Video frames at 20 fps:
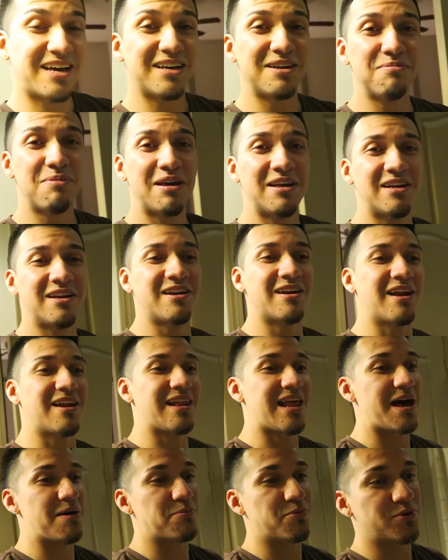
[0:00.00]
could have made it a
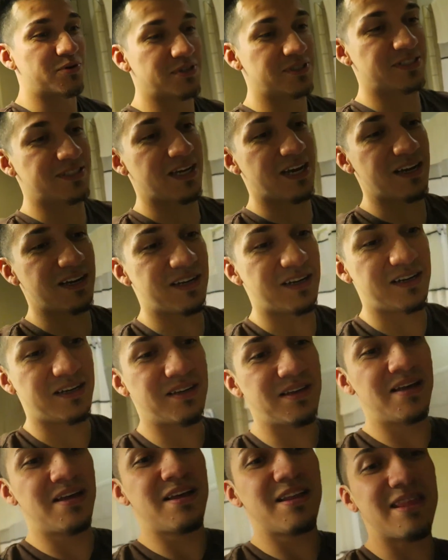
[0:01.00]
lot more
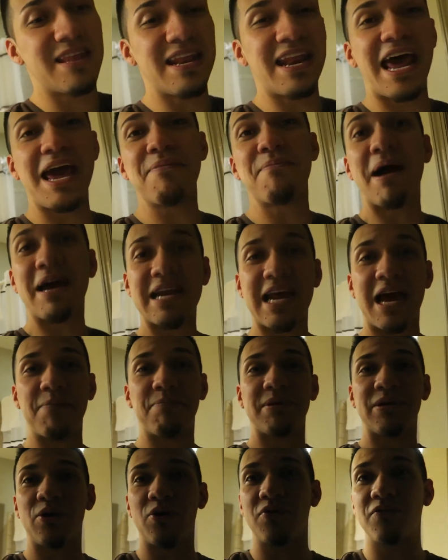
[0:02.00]
exciting. The night might
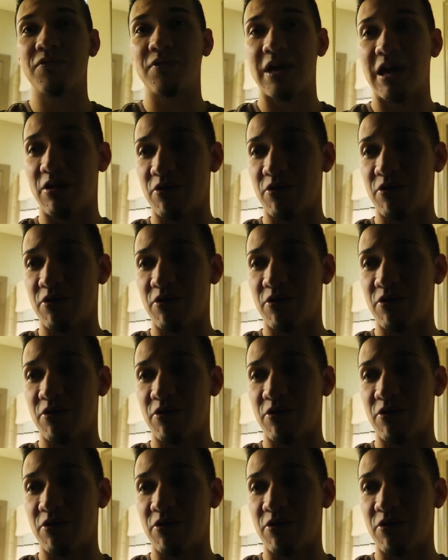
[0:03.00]
not be over,